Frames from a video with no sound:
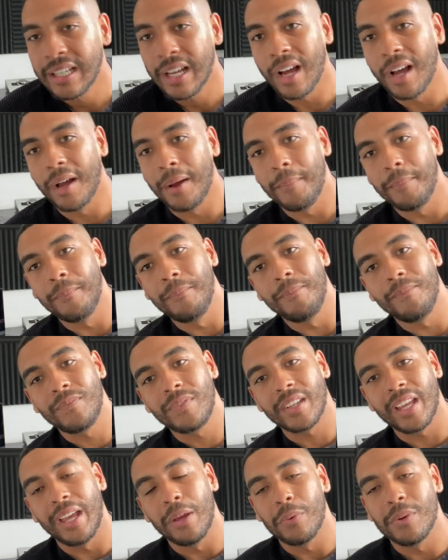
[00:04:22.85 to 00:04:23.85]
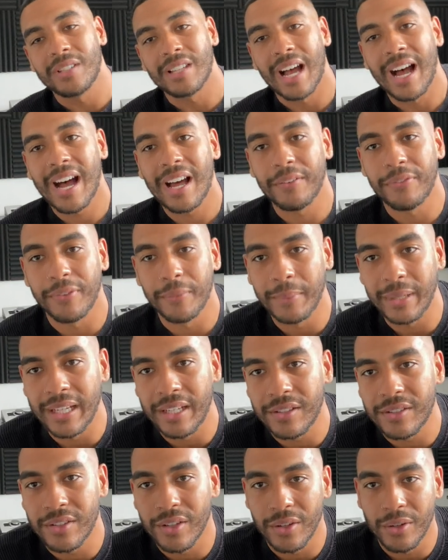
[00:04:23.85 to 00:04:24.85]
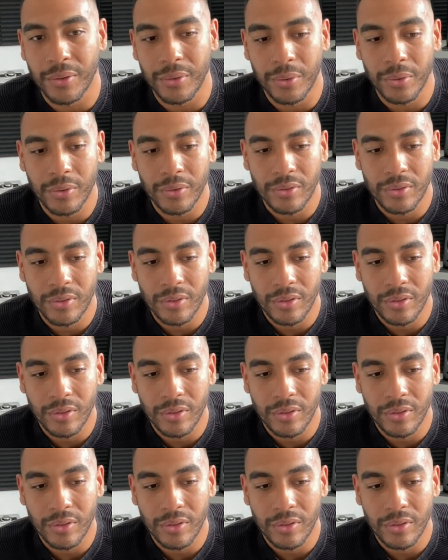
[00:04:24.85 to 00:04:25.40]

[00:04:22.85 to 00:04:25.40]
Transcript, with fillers: Um, it was hard for me to